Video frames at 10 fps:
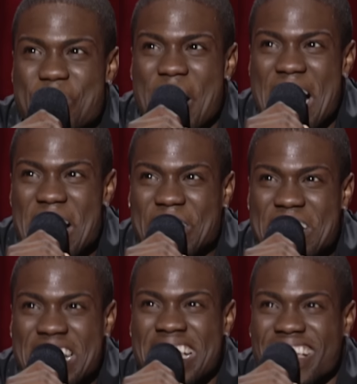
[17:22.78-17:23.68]
Wow,
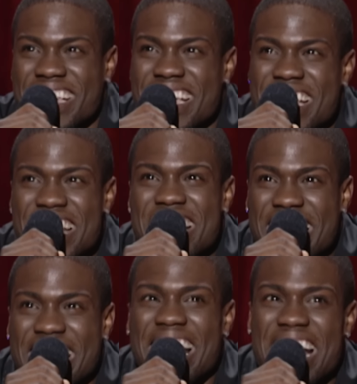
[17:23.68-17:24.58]
look.
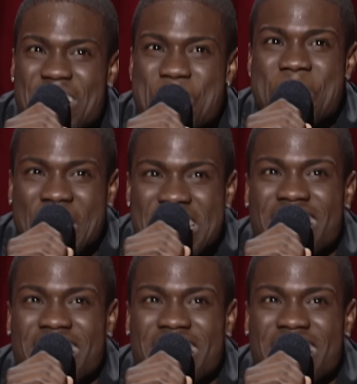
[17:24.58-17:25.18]
I can,